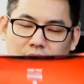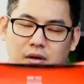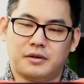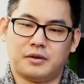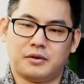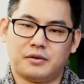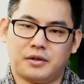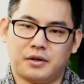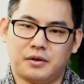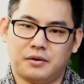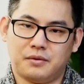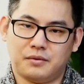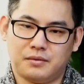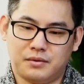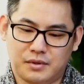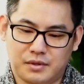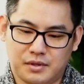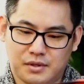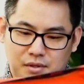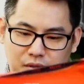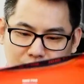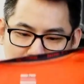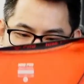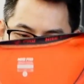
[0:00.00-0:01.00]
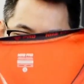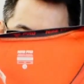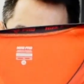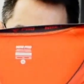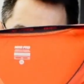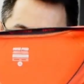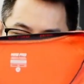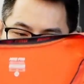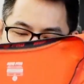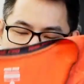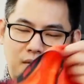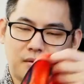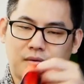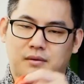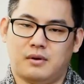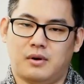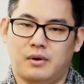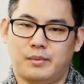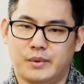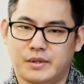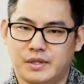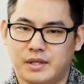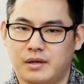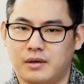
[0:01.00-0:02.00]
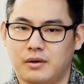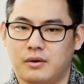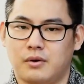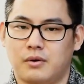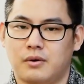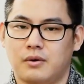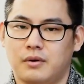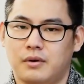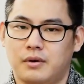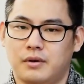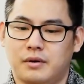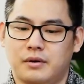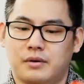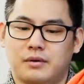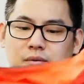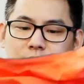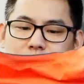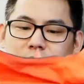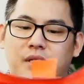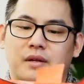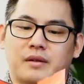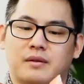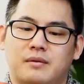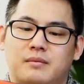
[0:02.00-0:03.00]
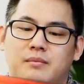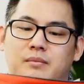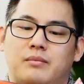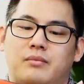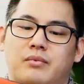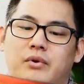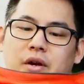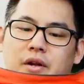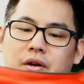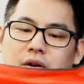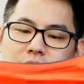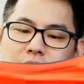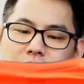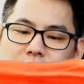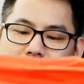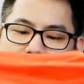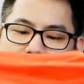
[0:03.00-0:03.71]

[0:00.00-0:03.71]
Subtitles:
undertones, so it's like almost like a coral but brighter.